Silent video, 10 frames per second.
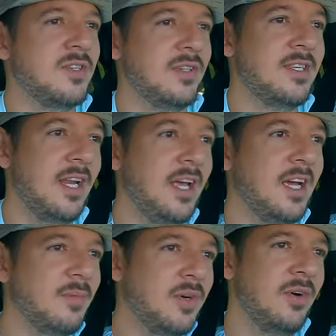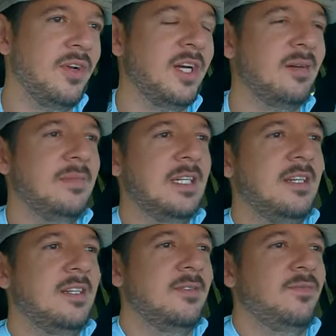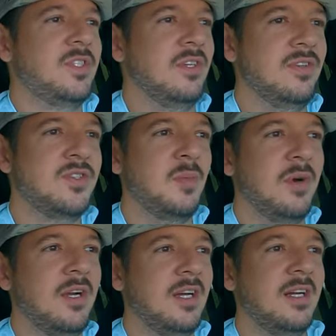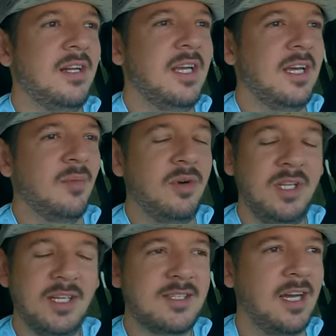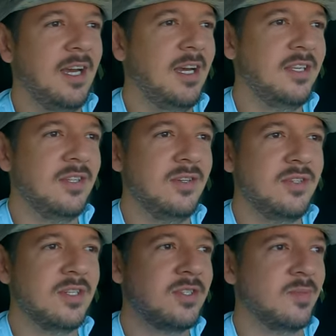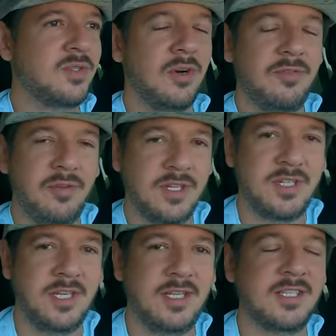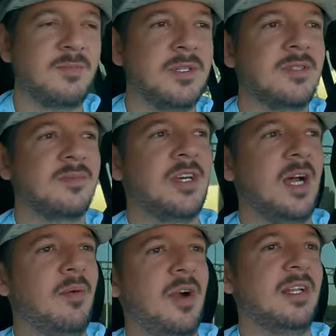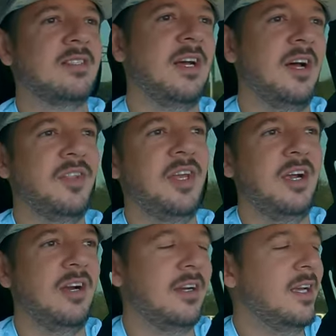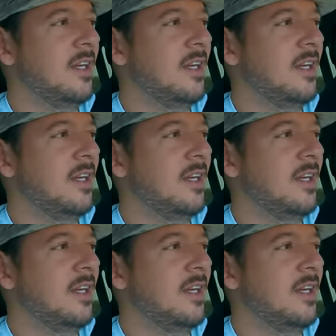So today I'm going up to New Smyrna and I'm really excited to do just some surf fishing and spend some time around the town there.